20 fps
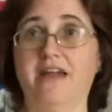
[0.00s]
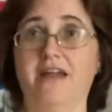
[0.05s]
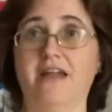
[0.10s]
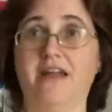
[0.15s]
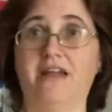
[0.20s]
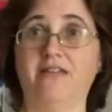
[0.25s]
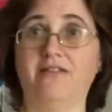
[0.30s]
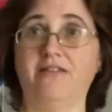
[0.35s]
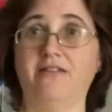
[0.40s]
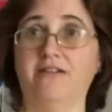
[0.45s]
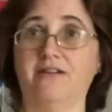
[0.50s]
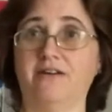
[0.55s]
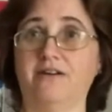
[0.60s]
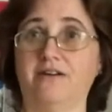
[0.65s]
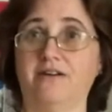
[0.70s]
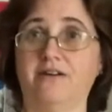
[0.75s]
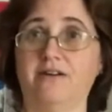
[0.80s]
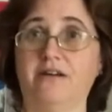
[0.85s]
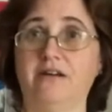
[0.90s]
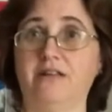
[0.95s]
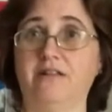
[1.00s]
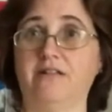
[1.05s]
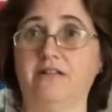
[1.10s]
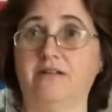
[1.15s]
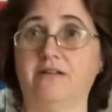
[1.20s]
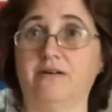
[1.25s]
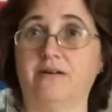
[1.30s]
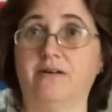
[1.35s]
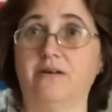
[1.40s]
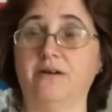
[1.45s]
in
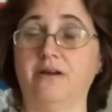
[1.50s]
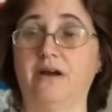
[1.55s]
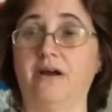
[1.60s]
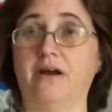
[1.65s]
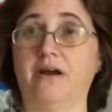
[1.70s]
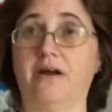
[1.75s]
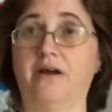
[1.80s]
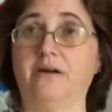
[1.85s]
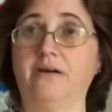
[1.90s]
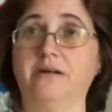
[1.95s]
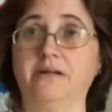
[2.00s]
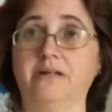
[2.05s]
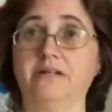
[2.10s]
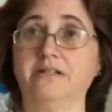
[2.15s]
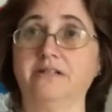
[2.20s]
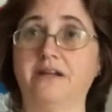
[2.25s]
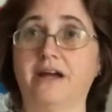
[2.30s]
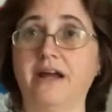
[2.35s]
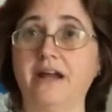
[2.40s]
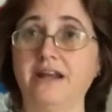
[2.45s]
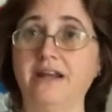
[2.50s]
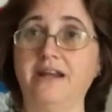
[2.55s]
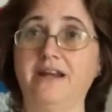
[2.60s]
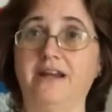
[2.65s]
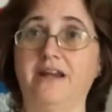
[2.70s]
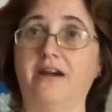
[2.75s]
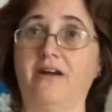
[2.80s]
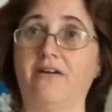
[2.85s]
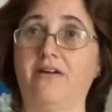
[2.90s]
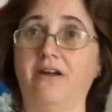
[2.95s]
the
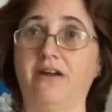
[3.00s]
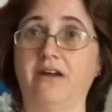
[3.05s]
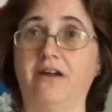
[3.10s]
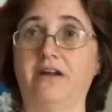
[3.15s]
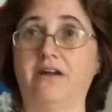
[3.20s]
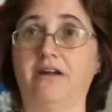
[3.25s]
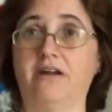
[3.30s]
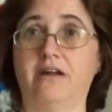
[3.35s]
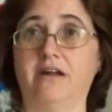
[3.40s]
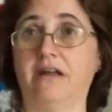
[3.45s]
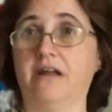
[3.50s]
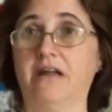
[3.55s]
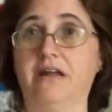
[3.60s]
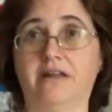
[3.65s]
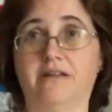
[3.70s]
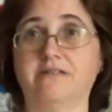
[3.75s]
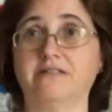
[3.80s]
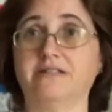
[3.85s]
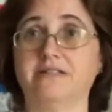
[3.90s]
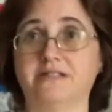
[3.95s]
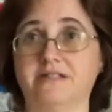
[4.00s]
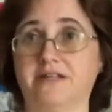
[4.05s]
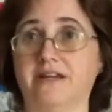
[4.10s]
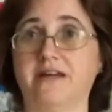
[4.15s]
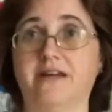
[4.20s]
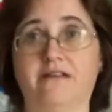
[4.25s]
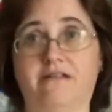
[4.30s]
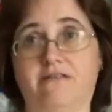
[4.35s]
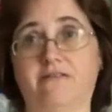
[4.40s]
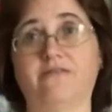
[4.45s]
dining area
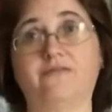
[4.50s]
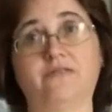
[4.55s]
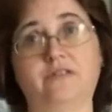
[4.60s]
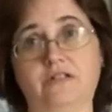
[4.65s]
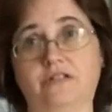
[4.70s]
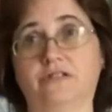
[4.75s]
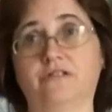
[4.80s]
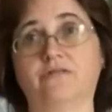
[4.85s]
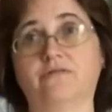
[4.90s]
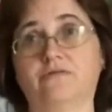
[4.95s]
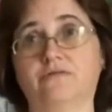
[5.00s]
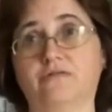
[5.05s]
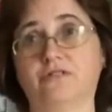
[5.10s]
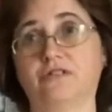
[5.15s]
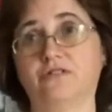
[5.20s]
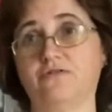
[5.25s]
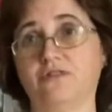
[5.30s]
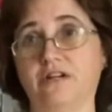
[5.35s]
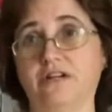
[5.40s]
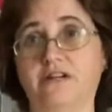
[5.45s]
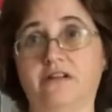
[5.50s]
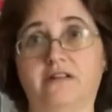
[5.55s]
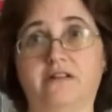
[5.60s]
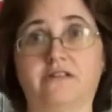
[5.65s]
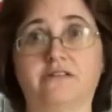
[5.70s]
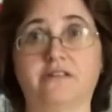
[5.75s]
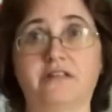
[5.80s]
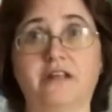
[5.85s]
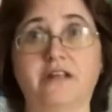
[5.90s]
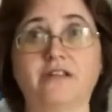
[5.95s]
instead of just going straight to
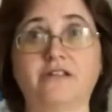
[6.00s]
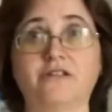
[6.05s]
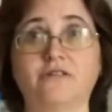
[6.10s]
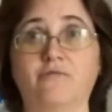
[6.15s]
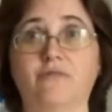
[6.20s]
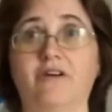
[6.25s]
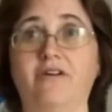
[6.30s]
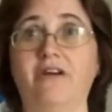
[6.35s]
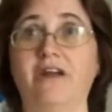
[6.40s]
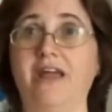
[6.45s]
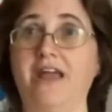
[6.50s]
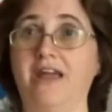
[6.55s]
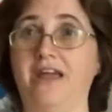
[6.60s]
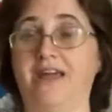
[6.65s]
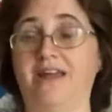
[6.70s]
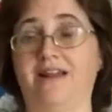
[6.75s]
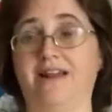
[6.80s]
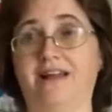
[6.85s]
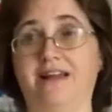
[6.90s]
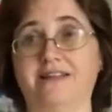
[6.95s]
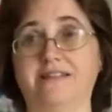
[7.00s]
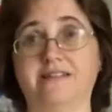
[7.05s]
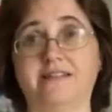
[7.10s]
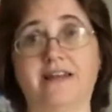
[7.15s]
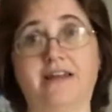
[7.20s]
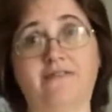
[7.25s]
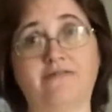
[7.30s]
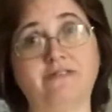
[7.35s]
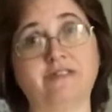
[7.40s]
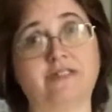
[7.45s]
the sanctuary. And last
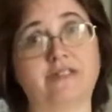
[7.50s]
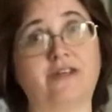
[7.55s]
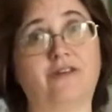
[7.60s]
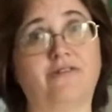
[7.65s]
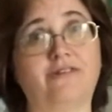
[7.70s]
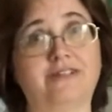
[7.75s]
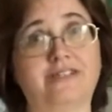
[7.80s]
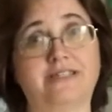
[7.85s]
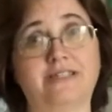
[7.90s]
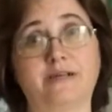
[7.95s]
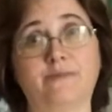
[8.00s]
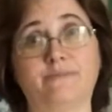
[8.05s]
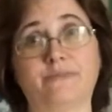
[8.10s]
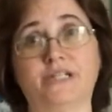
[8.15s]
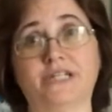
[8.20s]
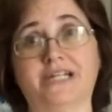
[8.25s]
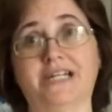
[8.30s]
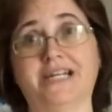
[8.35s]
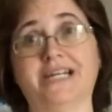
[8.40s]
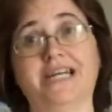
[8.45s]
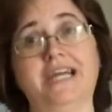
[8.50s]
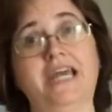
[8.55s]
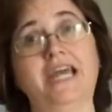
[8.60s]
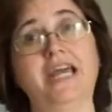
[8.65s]
night was no exception.